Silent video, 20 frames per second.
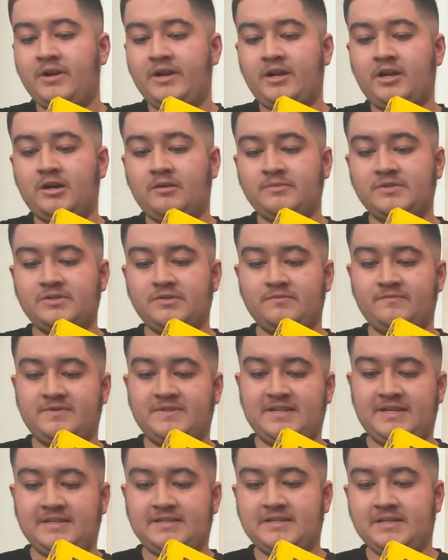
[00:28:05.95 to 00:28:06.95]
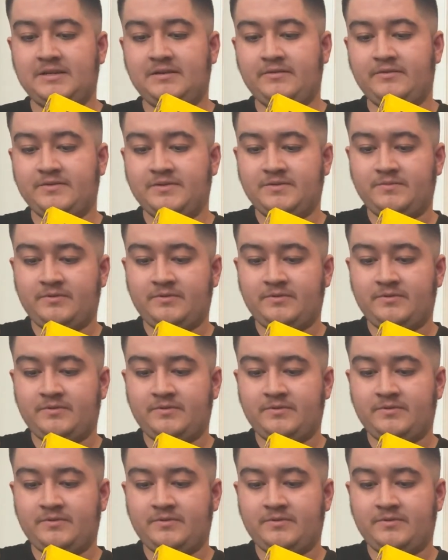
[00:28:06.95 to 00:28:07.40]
it comes to details,